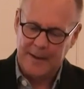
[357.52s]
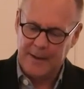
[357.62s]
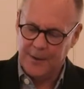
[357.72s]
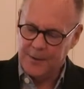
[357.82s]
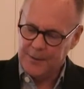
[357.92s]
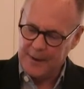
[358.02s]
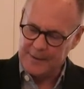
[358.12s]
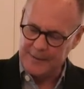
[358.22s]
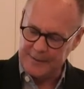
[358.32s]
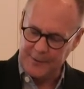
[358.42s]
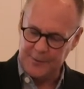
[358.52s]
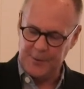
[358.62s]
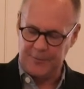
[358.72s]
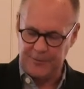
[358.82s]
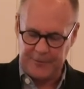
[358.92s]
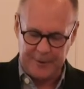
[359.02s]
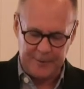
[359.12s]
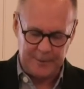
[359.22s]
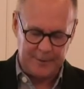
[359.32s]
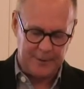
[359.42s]
Here at the center of a
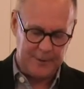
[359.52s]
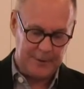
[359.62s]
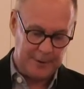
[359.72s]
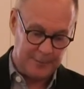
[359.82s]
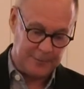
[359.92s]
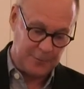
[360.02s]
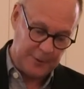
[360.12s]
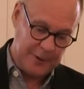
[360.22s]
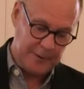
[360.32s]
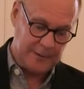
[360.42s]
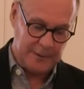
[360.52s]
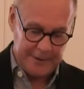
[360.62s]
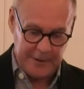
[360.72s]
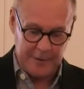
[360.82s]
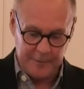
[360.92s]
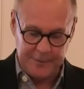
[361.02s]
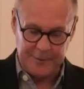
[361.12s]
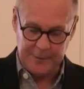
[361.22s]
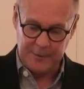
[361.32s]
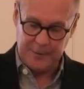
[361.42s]
field of green
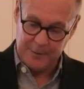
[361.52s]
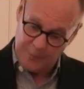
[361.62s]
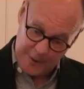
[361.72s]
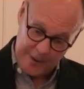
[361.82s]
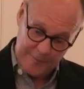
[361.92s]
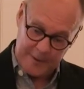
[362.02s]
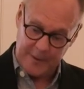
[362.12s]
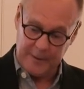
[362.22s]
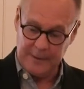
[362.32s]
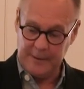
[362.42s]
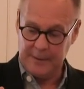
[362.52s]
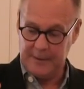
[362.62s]
leaves waving